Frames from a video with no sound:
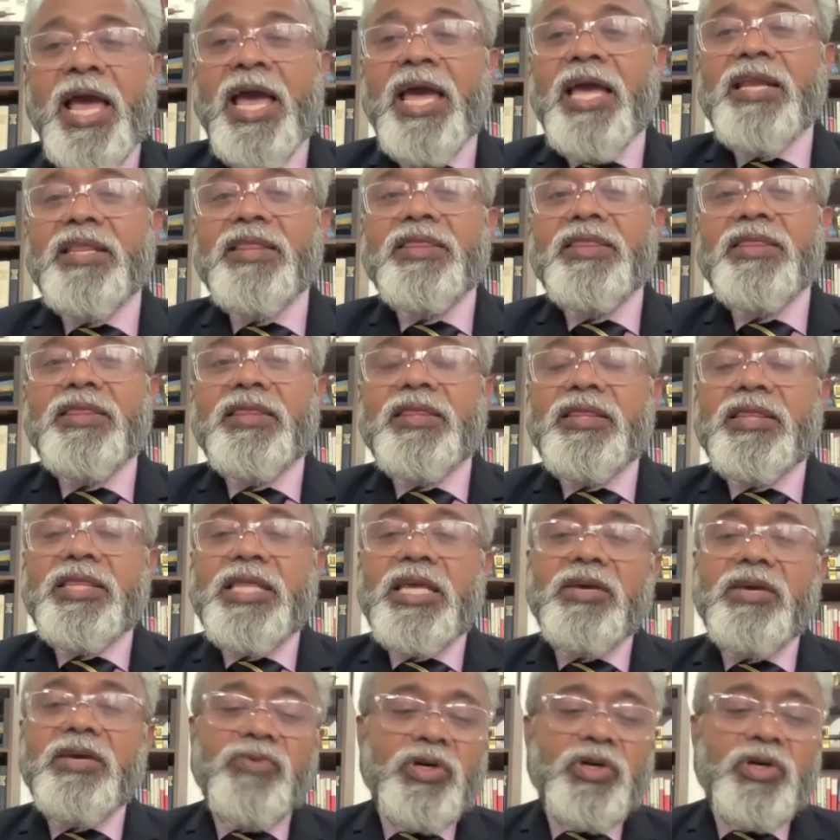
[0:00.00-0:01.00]
and
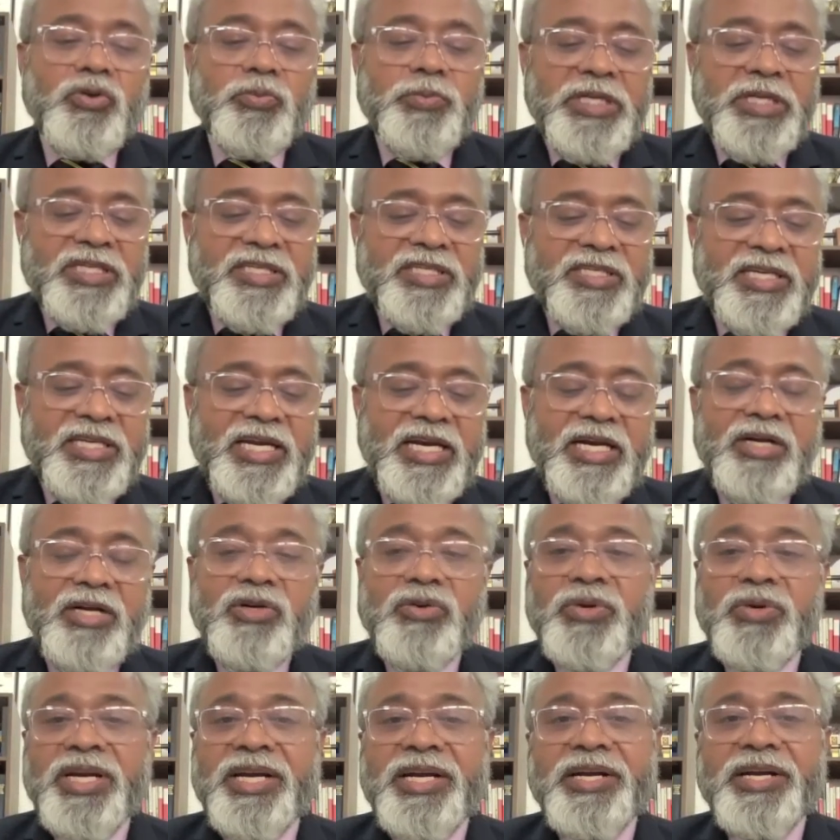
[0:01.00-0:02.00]
they were to be
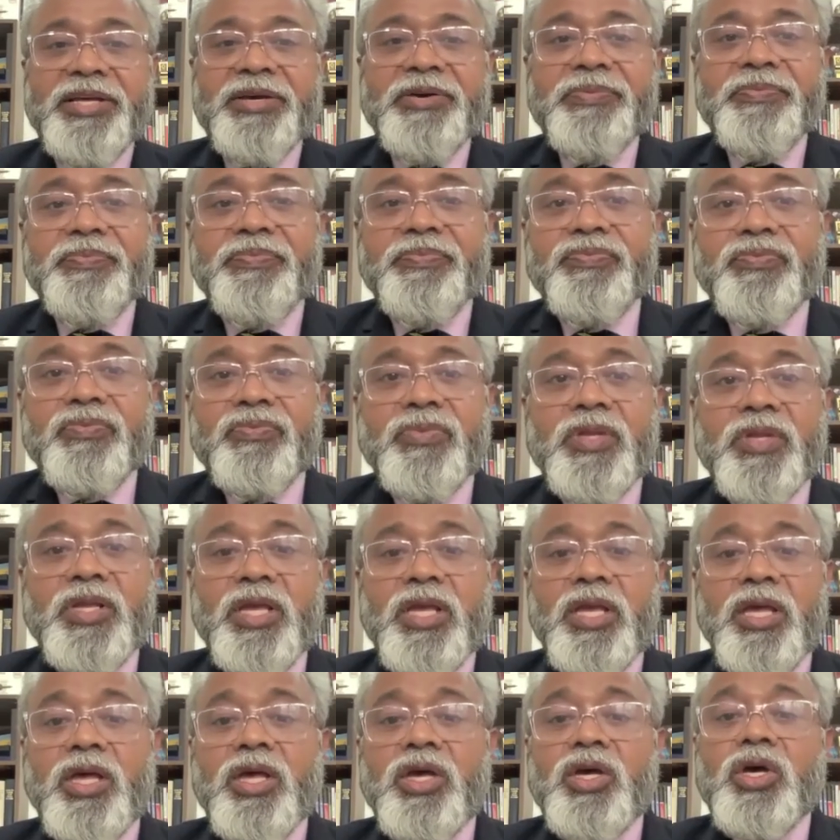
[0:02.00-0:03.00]
sailed to India.
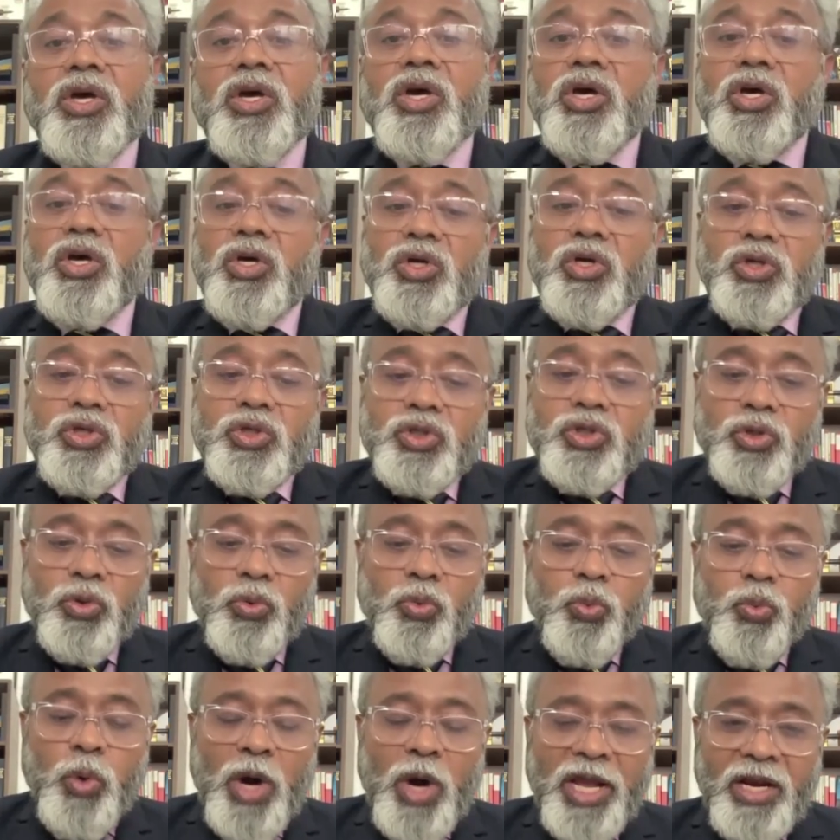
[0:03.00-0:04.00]

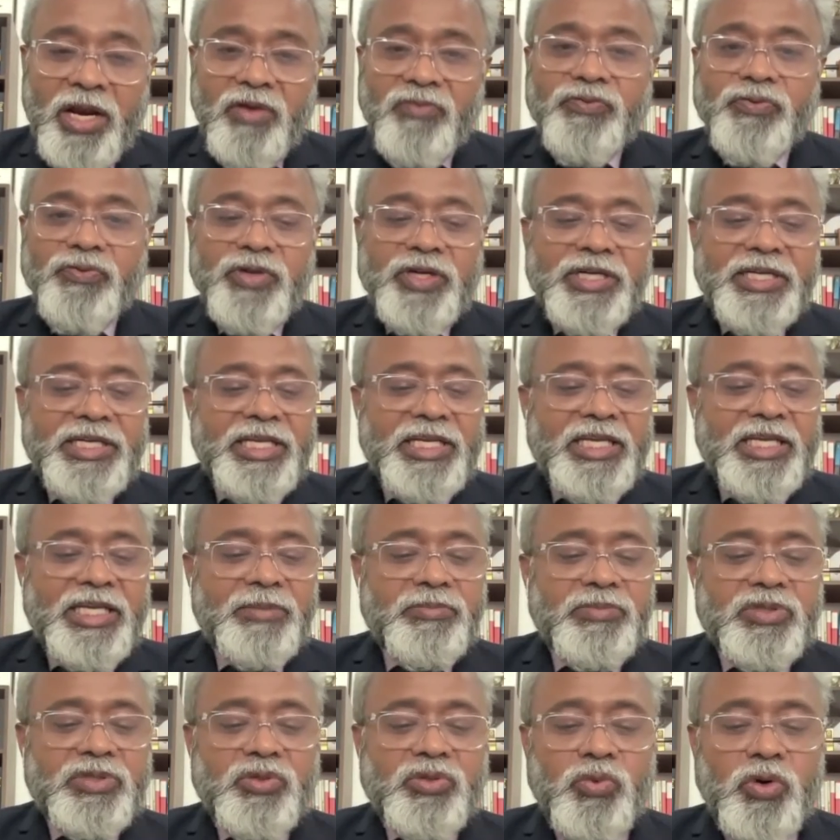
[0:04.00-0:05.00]
So one of the
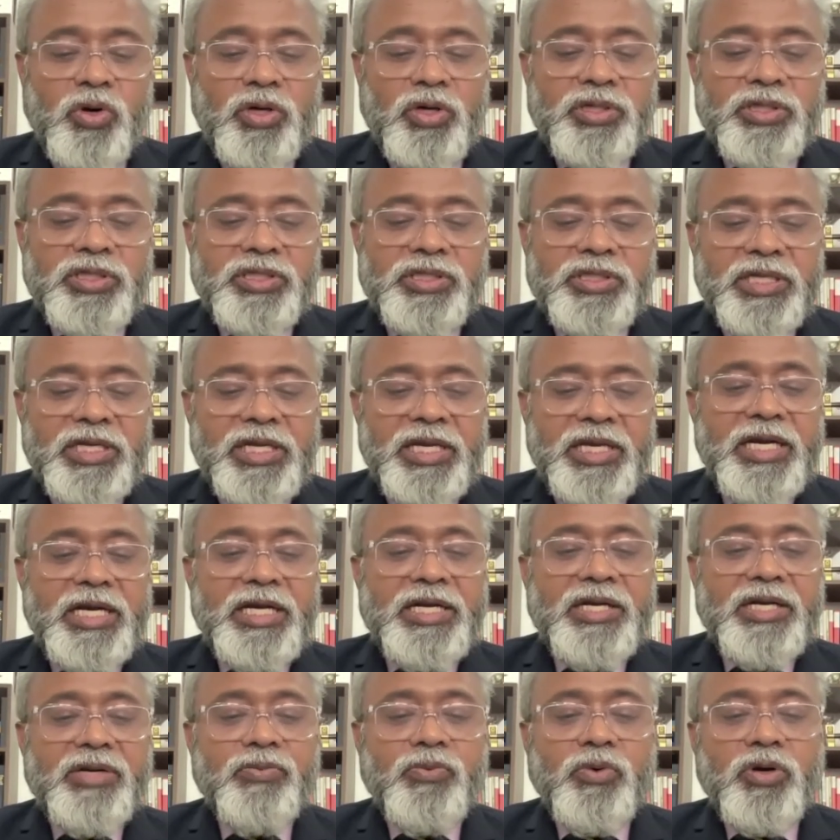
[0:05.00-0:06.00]
teams was
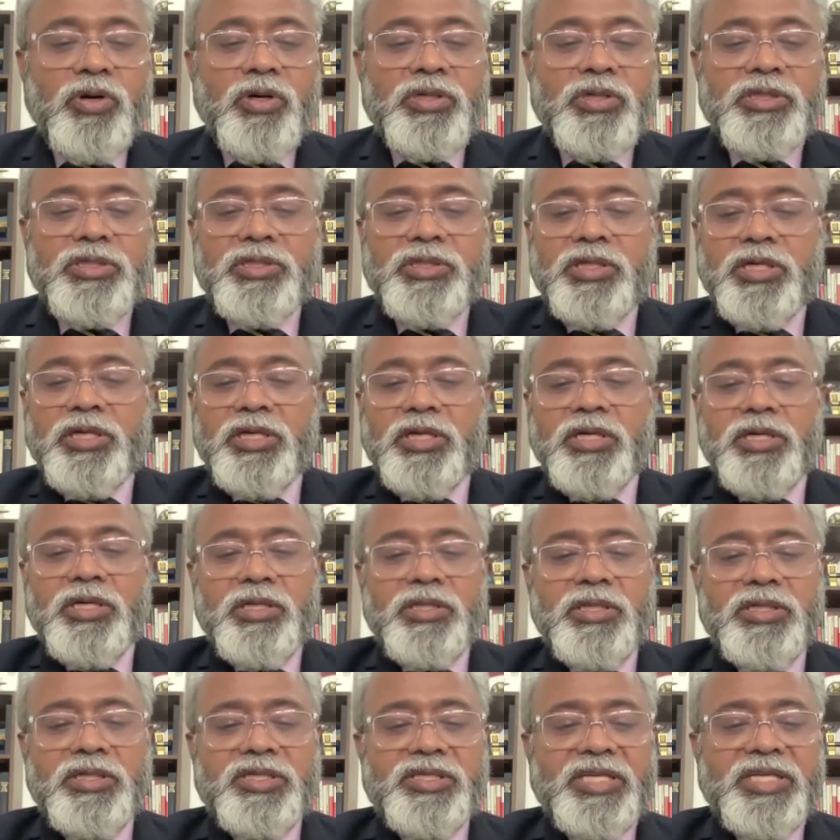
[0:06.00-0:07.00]
it was
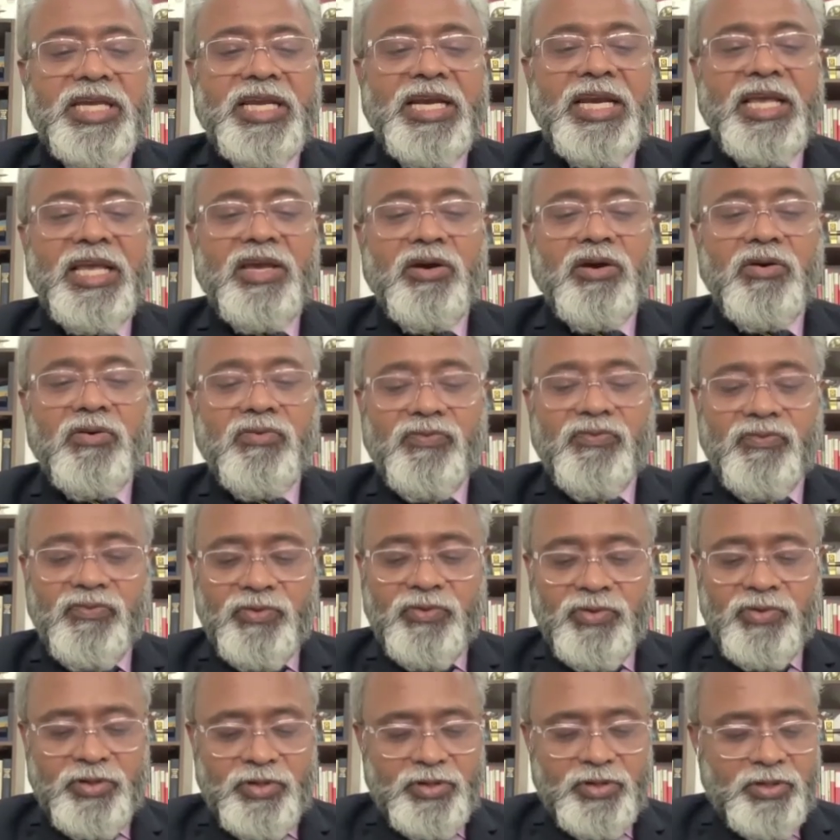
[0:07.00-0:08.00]
uh, the sailing of
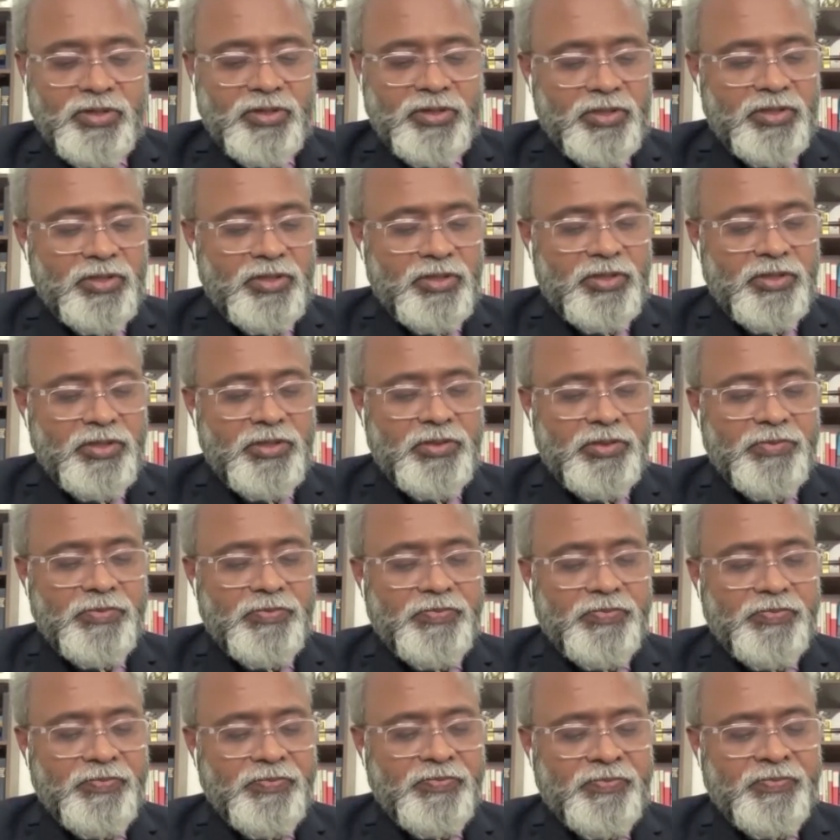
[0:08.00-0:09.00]

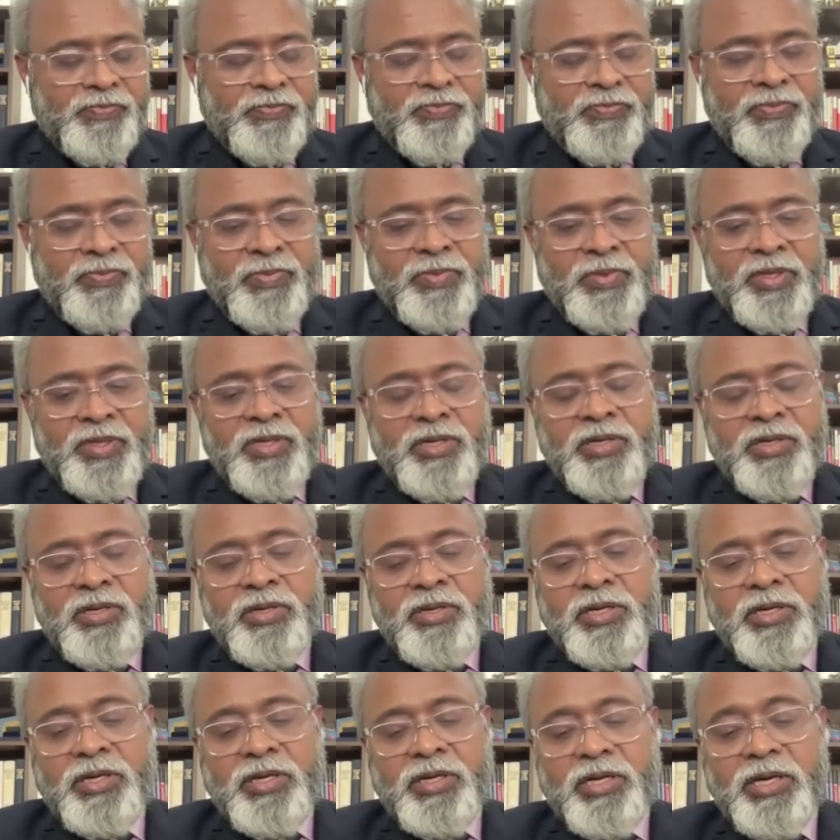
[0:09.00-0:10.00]
um,
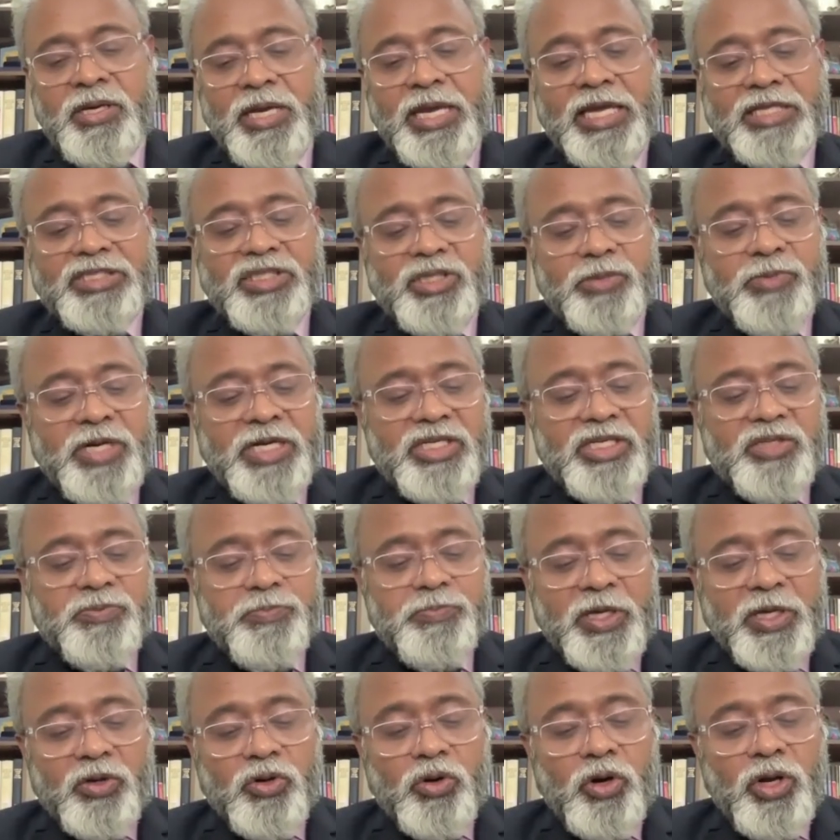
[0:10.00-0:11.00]
uh,
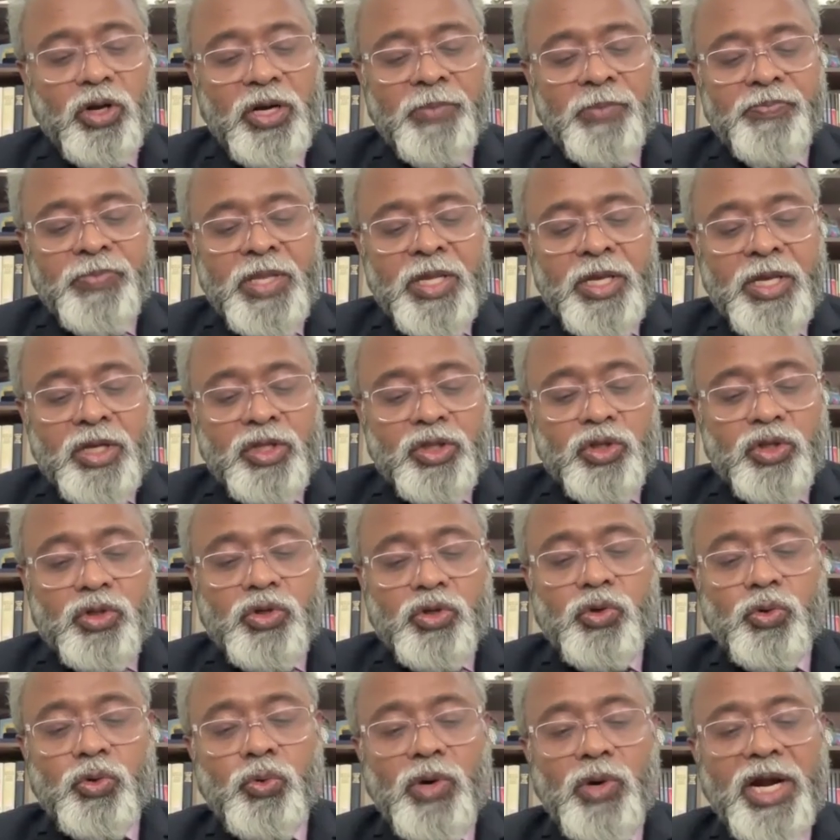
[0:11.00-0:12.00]
HMIS Bengal. The
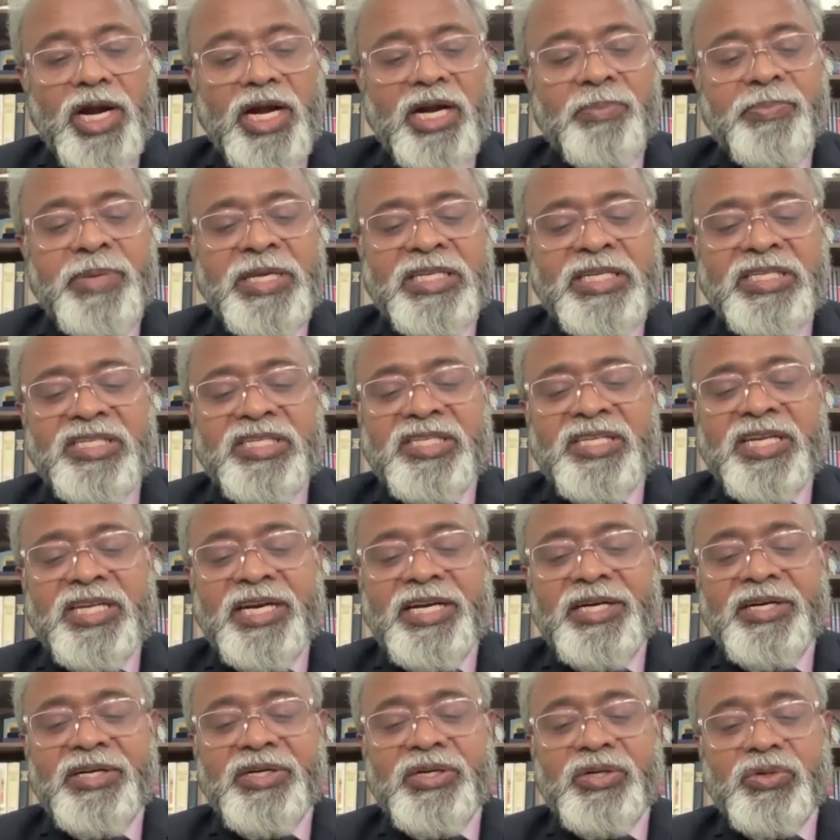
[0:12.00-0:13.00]
crew had been
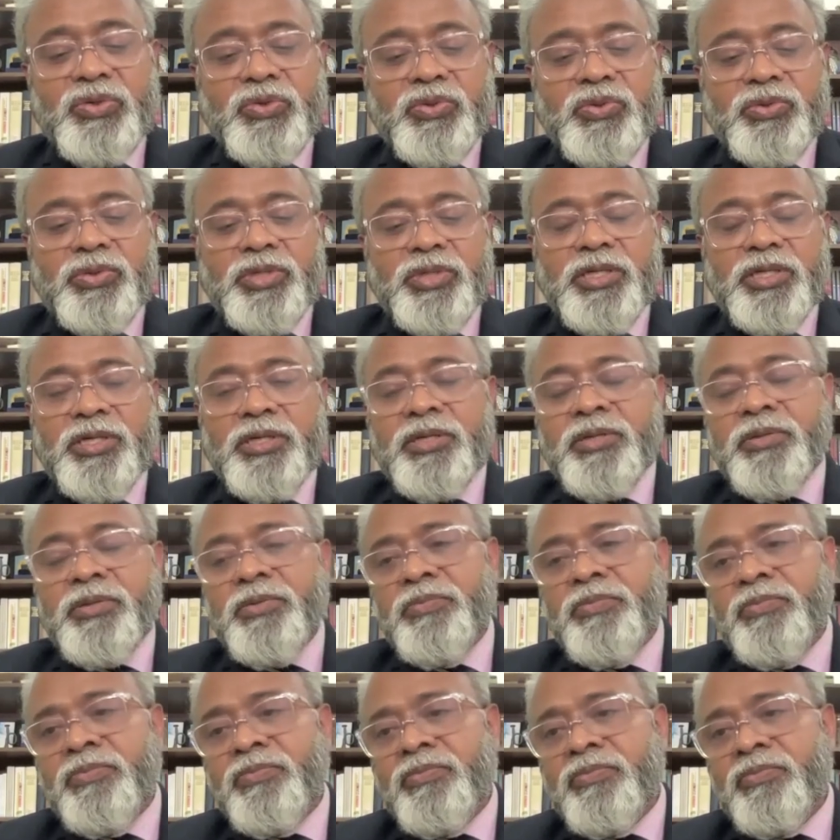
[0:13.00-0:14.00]
sent to
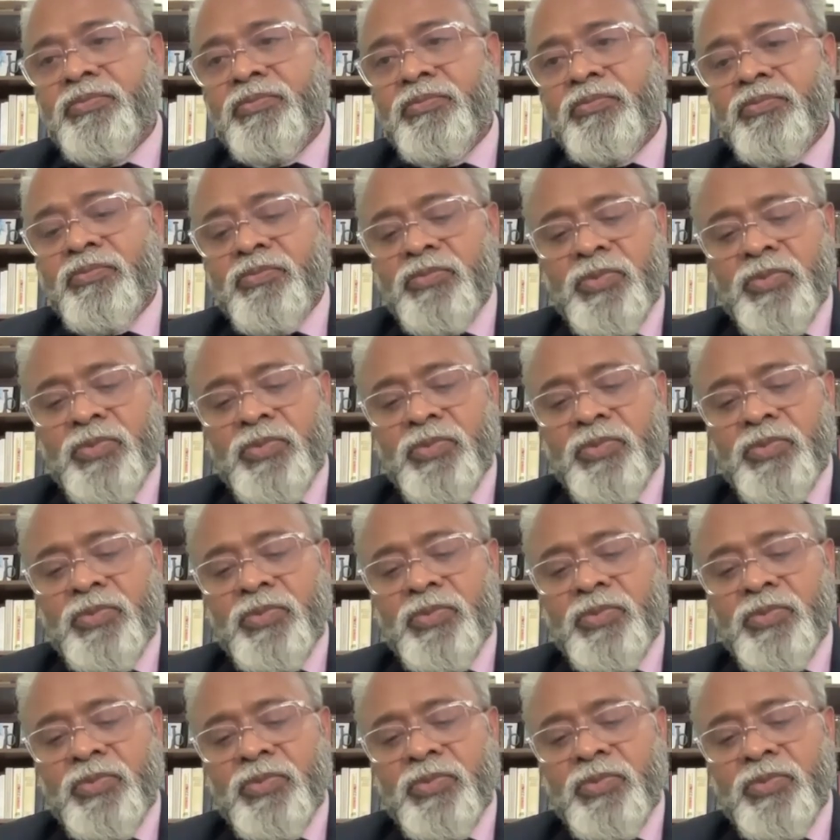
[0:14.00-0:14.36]
um,